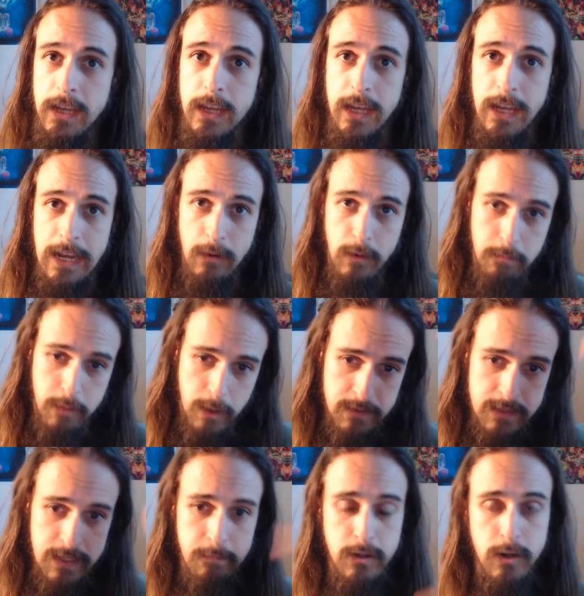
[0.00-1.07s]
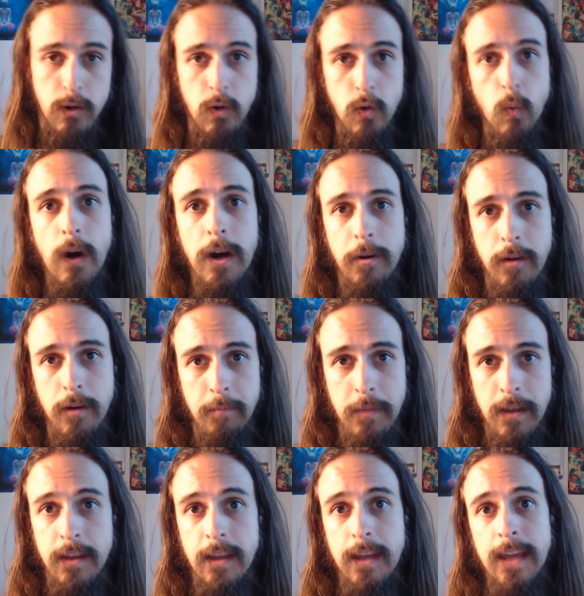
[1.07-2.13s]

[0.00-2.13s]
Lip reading: and I would purposely put cold water on me